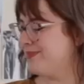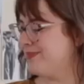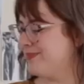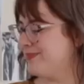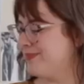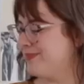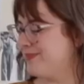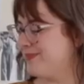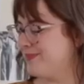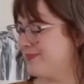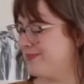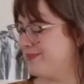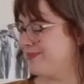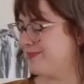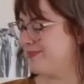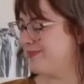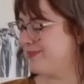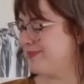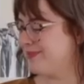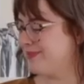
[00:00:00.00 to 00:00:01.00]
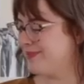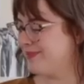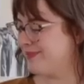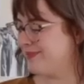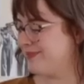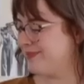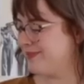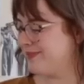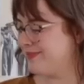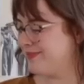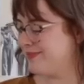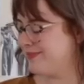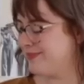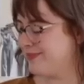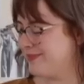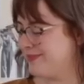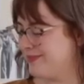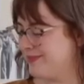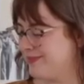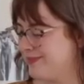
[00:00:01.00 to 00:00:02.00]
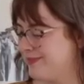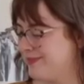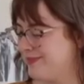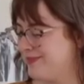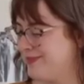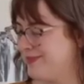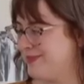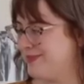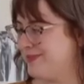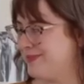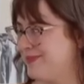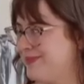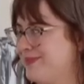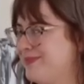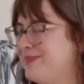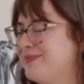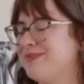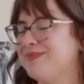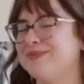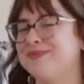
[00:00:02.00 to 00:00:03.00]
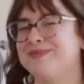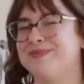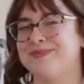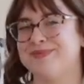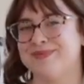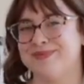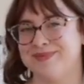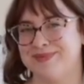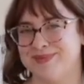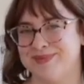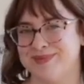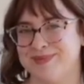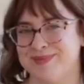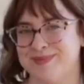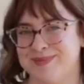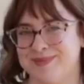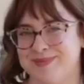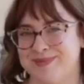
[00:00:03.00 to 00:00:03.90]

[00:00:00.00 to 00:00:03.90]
(not speaking)